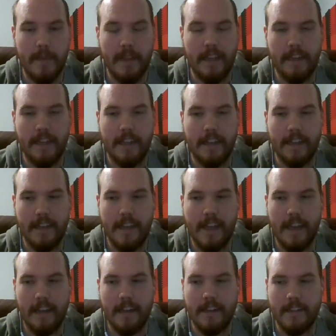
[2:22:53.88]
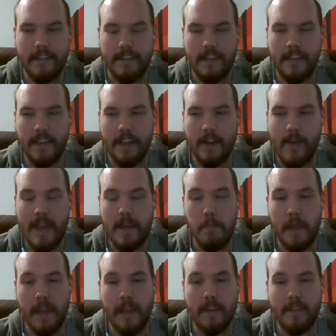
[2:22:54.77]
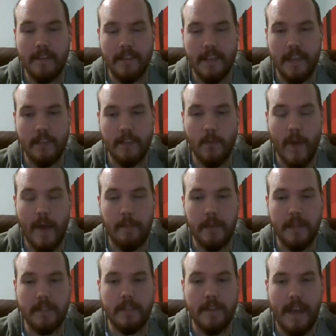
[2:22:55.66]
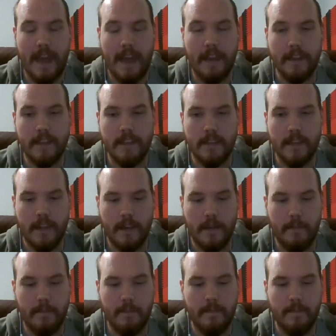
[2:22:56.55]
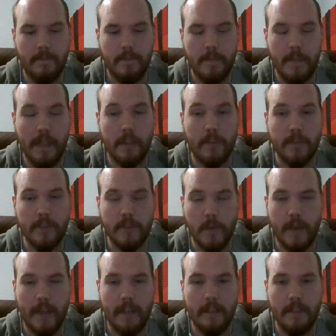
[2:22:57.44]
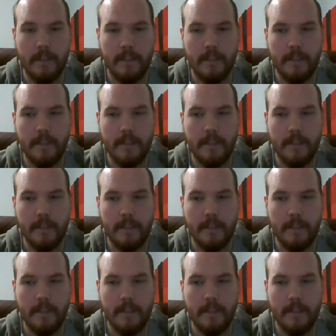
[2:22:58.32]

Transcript: in and aiming his weapon at Miller as well.